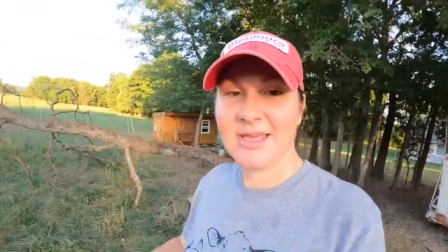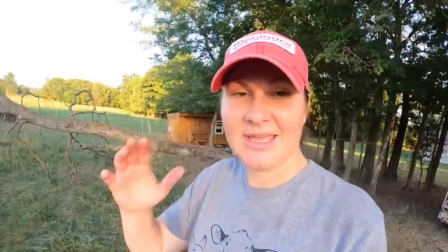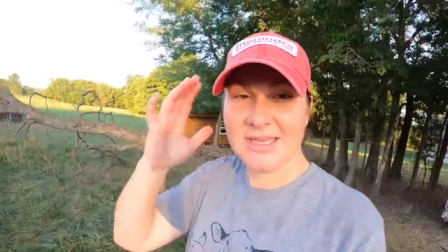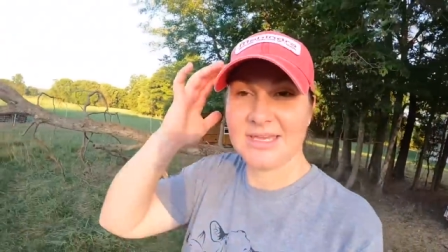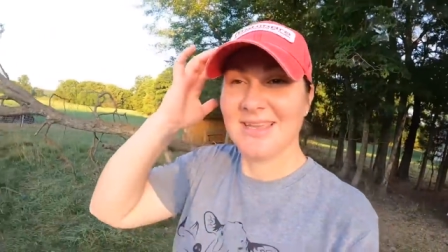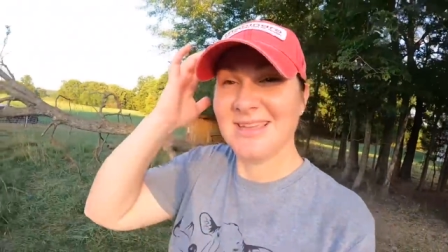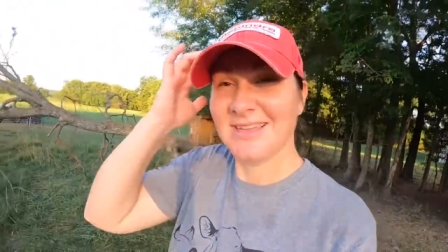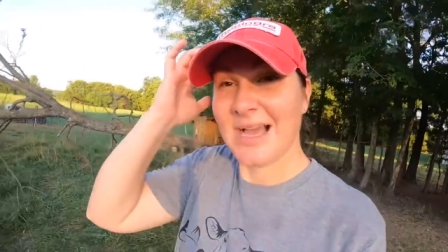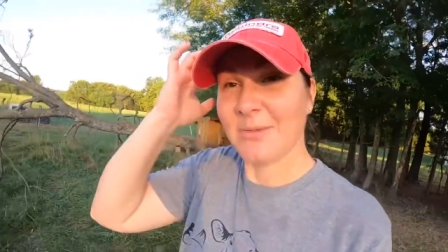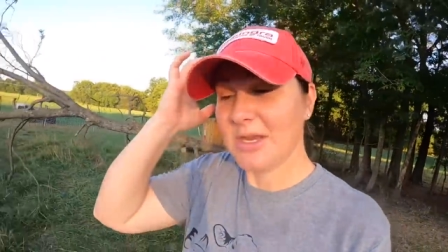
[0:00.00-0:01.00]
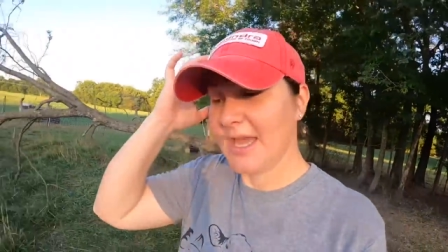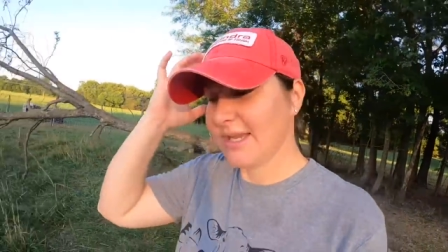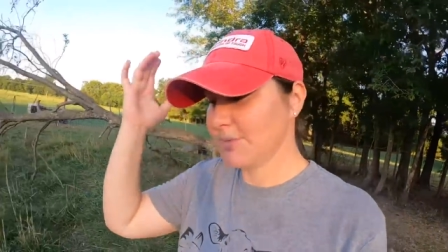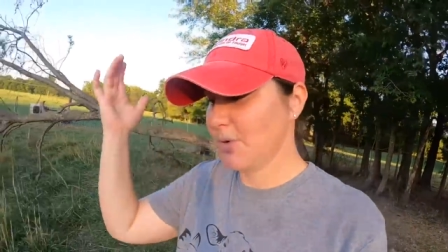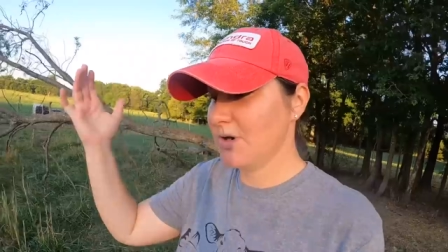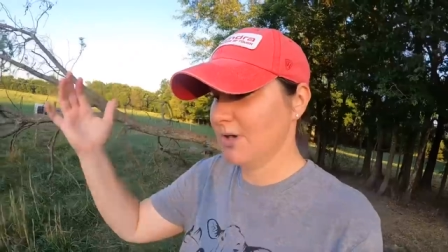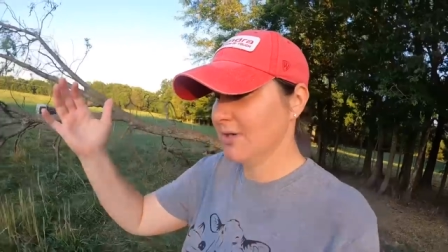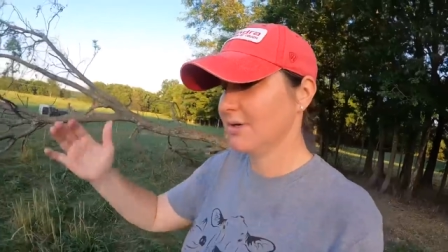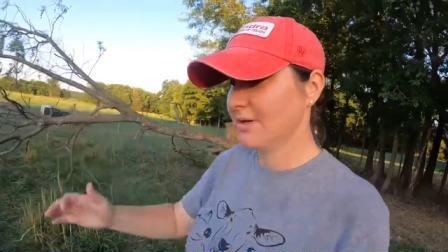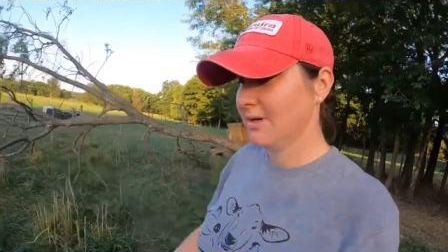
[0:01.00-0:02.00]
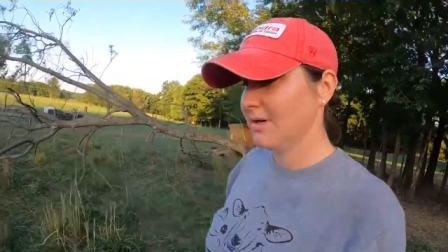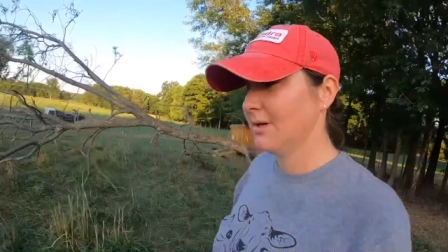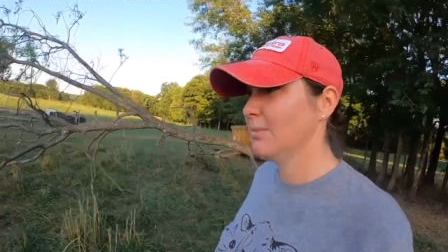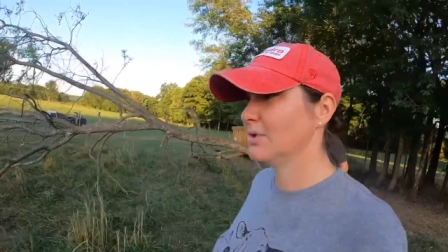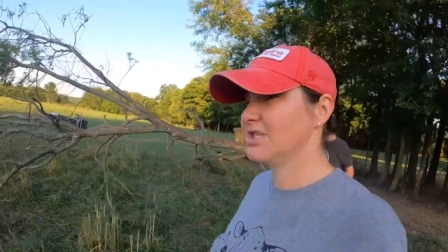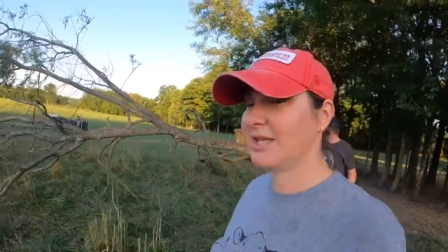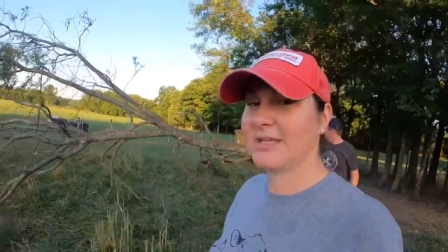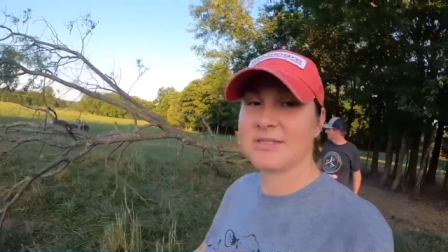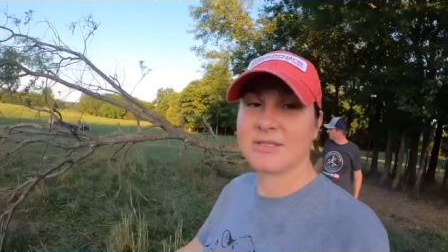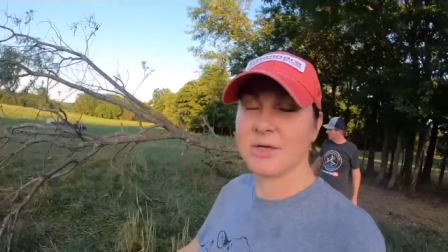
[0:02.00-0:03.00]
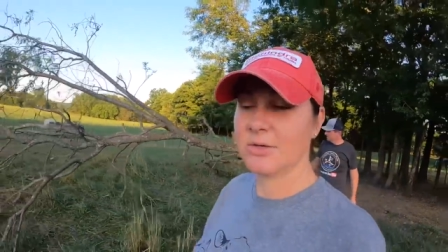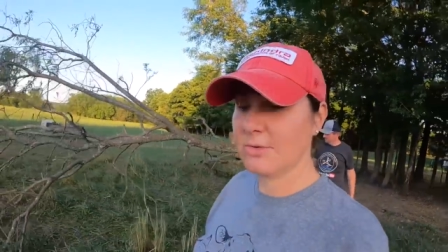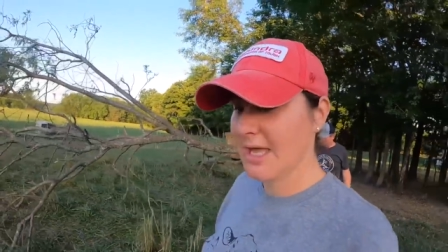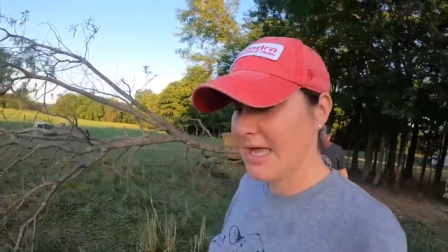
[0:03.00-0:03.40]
and I'm gonna hatch more more chickens. So